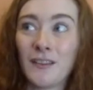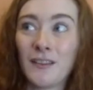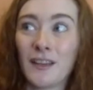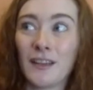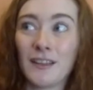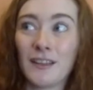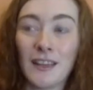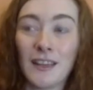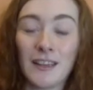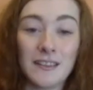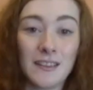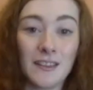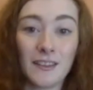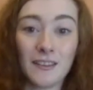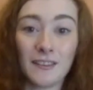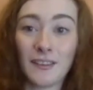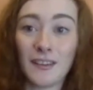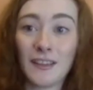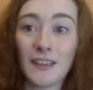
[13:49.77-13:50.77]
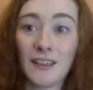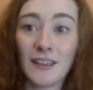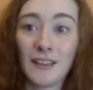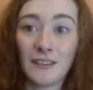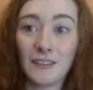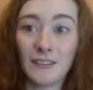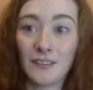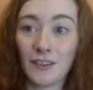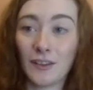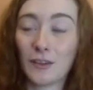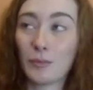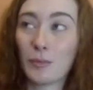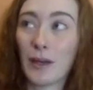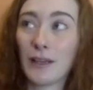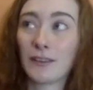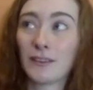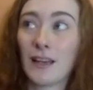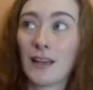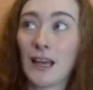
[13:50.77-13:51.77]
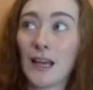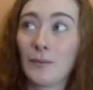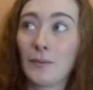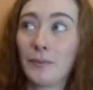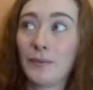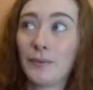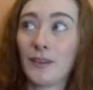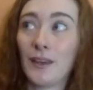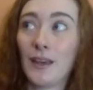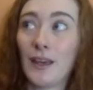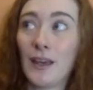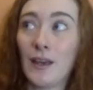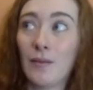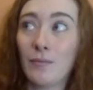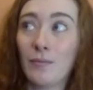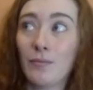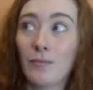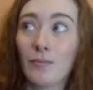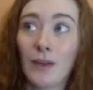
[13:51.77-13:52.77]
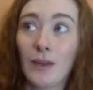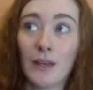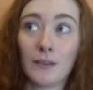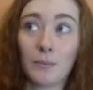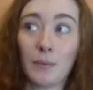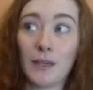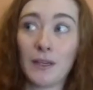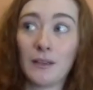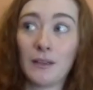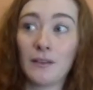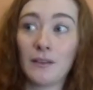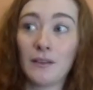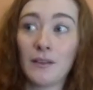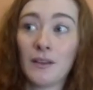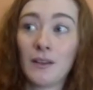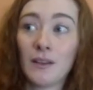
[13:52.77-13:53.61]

like NDRC and Dogpatch Labs has been